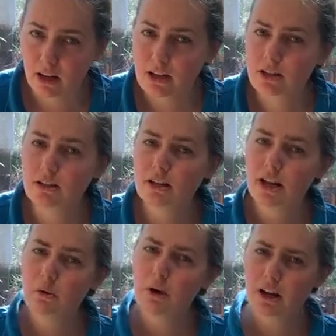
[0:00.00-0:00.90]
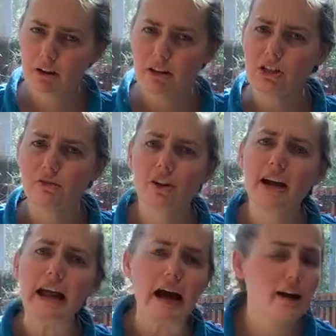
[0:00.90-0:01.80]
So today we're going to
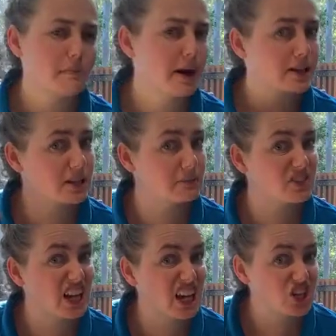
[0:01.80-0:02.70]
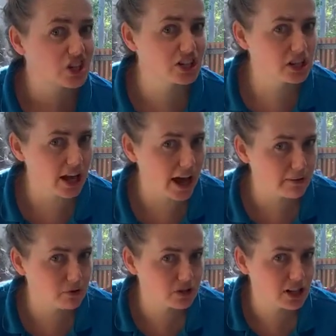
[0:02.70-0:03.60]
find out about some of the interesting
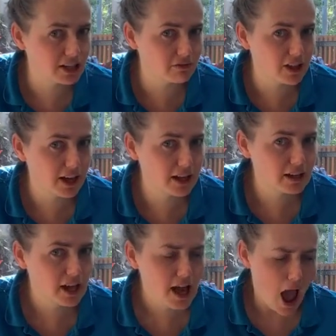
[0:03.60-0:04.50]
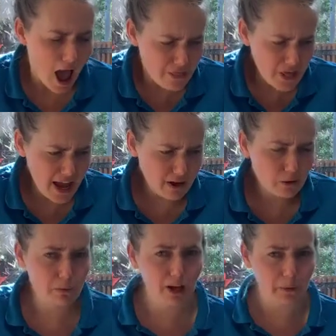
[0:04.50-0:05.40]
animals that live there, and
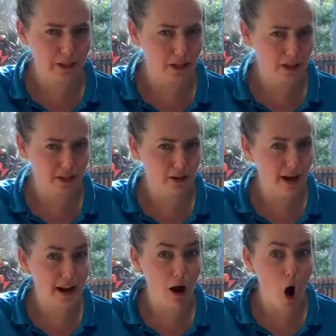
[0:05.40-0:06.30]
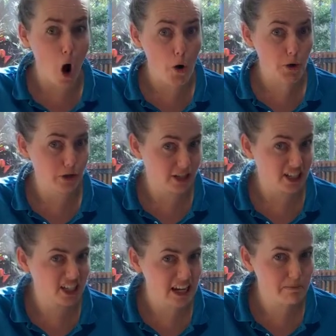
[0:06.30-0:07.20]
then we're going to design our own
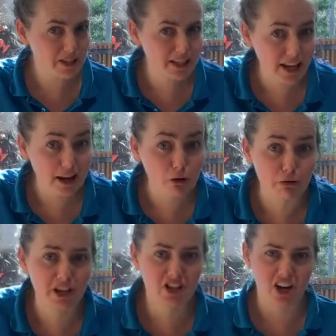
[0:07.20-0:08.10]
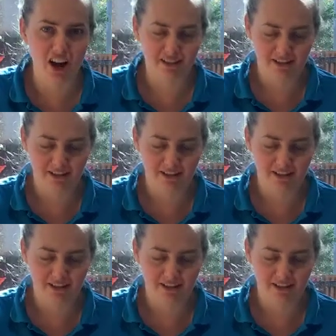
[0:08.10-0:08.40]
deep sea creature.